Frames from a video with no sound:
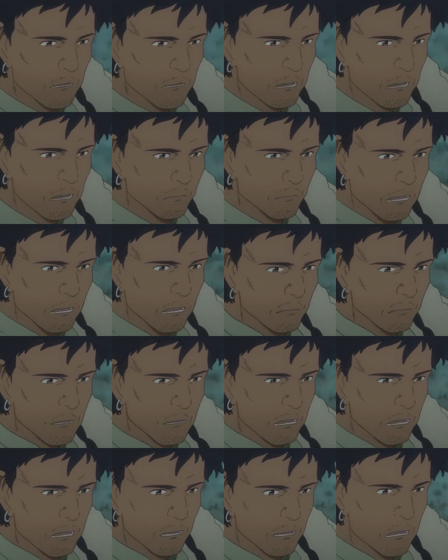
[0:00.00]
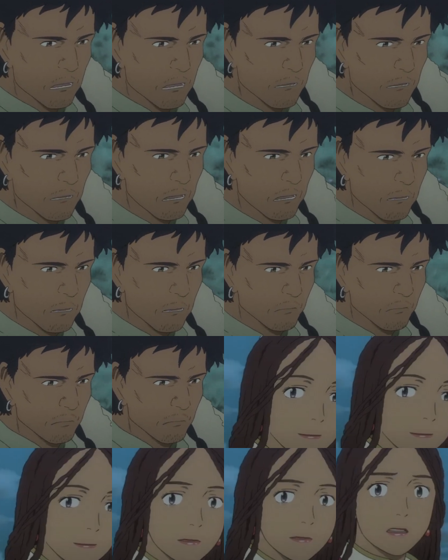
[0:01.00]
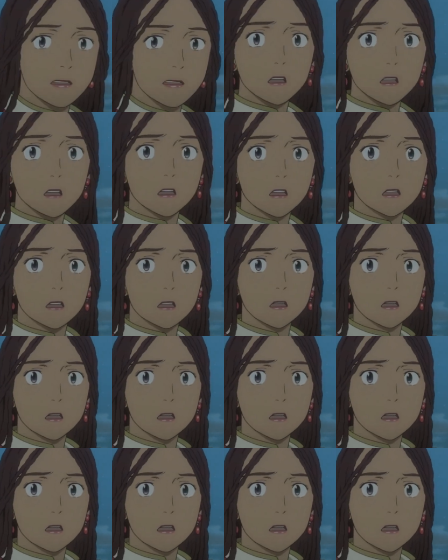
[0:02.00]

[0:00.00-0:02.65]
The child still resents me. Uh-huh.